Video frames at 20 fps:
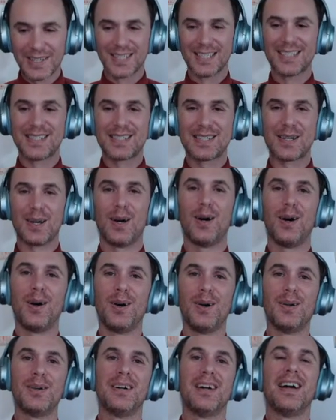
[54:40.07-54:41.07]

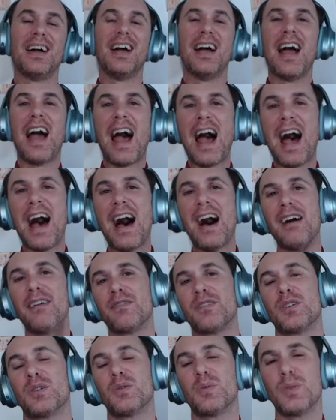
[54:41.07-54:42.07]
So
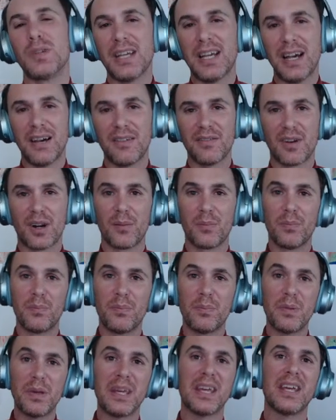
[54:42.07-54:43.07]
after we have our
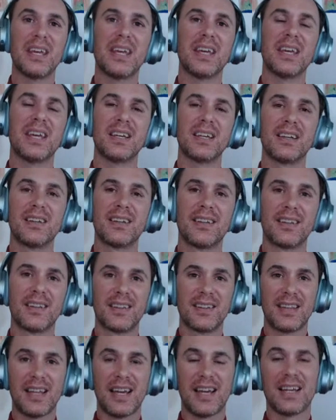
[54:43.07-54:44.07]
big
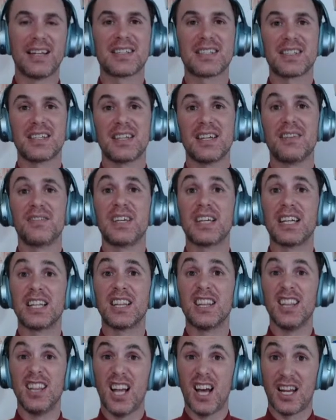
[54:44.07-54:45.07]
Thanksgiving
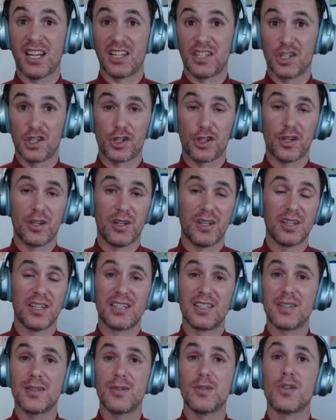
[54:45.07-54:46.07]
lunch,
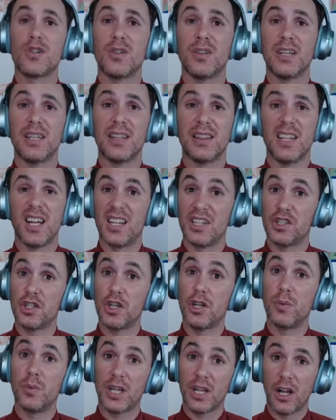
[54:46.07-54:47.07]
it's usually lunch
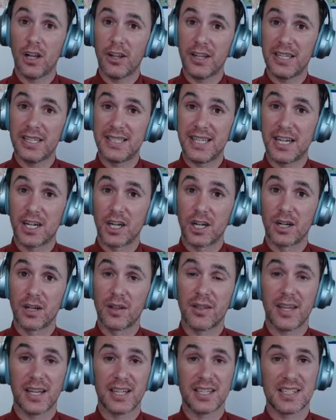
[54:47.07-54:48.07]
and we call it dinner,
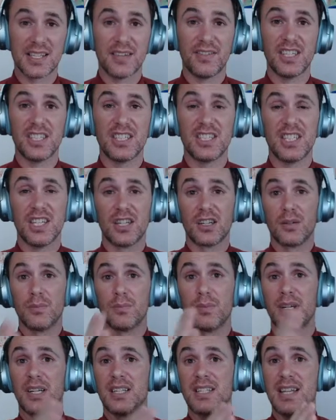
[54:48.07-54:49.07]
Thanksgiving dinner,
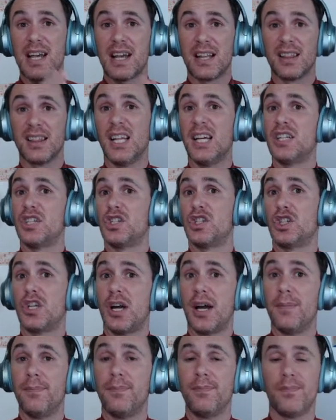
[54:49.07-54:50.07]
but it's at lunchtime